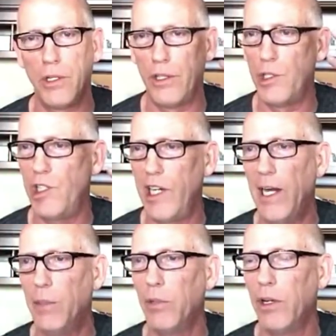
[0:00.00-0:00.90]
the
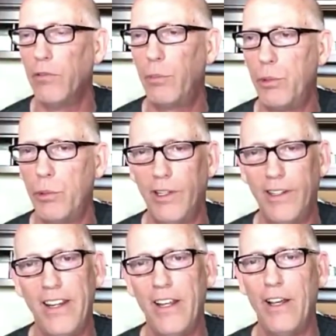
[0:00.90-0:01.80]
shame
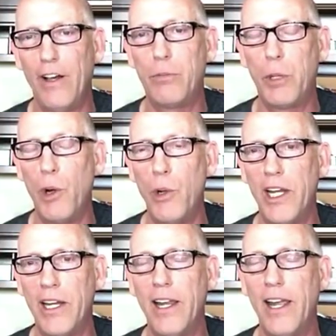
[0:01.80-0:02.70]
of
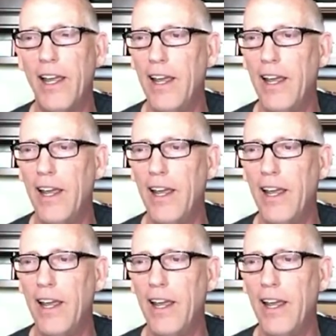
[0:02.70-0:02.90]
promoting